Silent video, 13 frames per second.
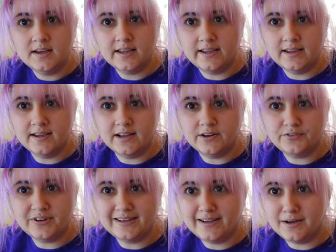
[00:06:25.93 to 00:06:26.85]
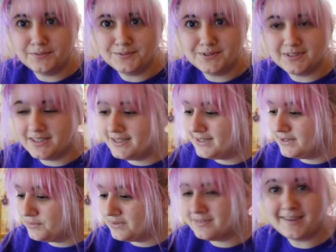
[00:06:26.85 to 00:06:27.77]
and find out uh,
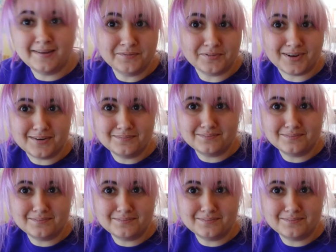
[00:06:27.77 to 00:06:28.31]
where this came from.